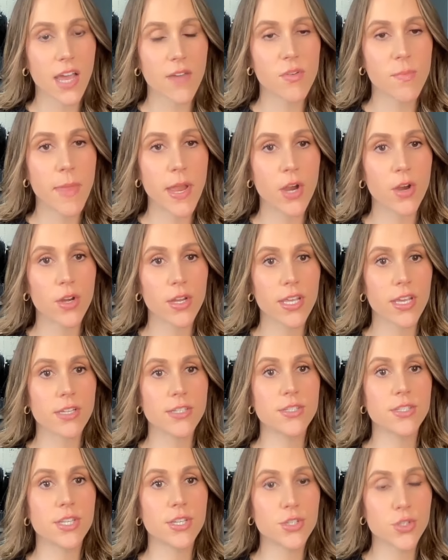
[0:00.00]
of
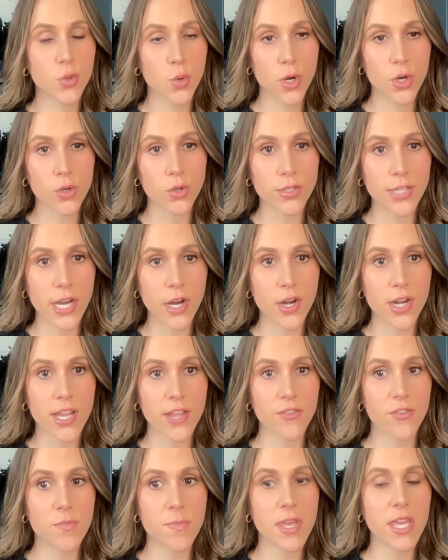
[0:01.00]
America's historical
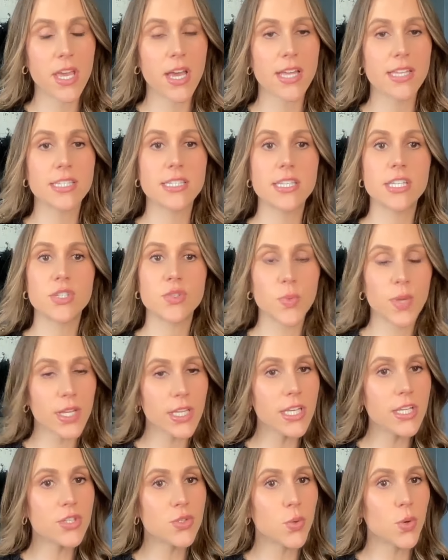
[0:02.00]
narrative? Because this
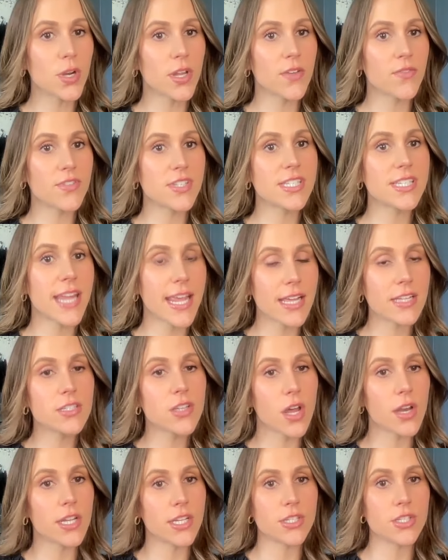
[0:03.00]
really sort of stands
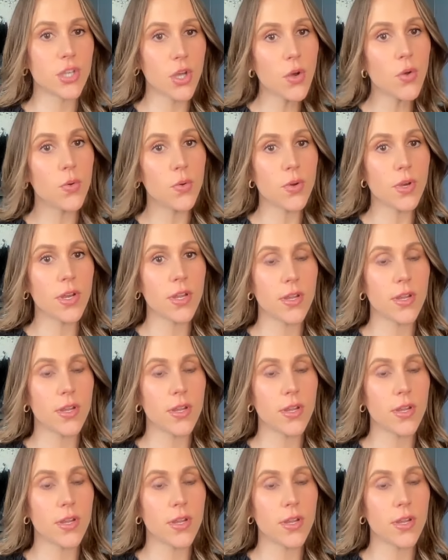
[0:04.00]
on its own.